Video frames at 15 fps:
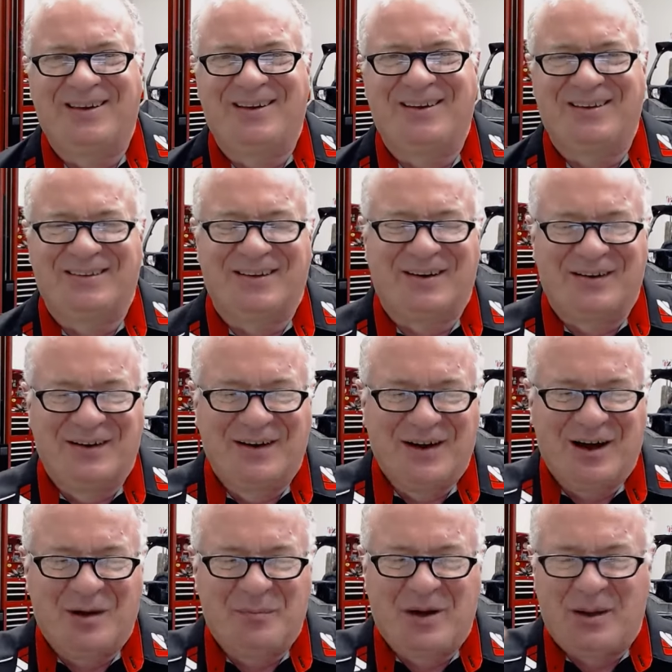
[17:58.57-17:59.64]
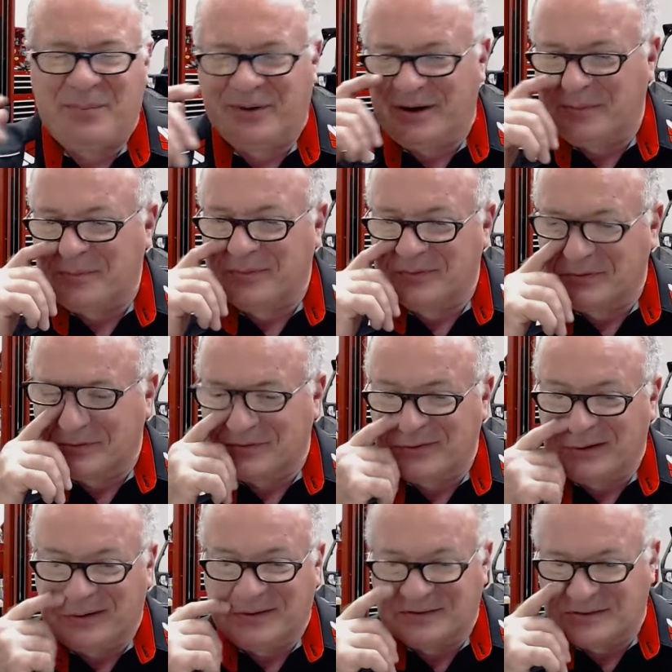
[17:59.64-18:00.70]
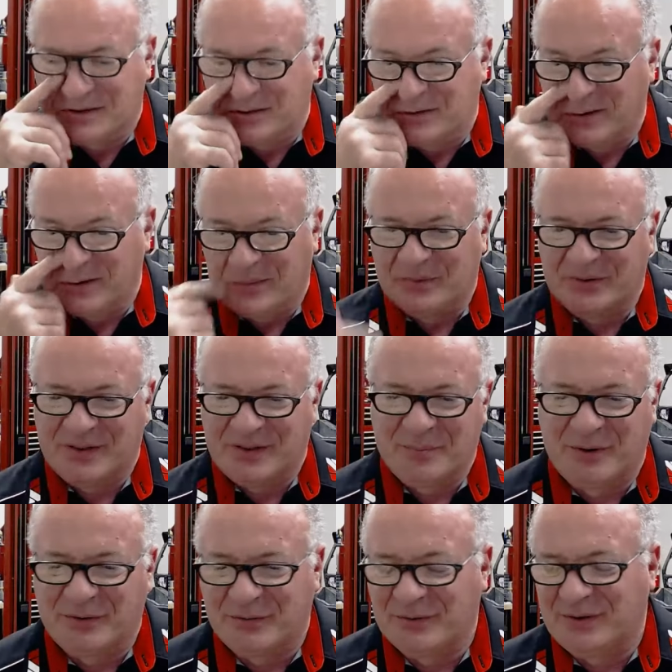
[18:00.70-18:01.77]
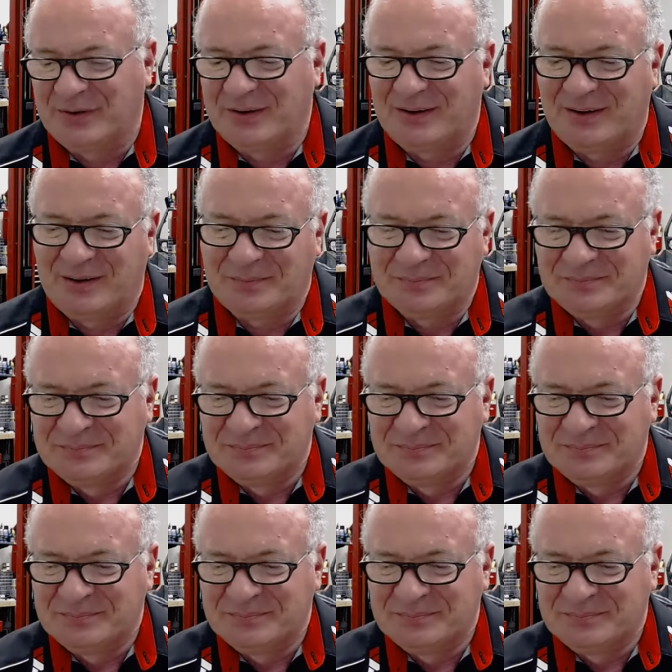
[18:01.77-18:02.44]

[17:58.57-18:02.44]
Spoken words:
And I'll pop it up on the screen to show y'all where that motor ended up.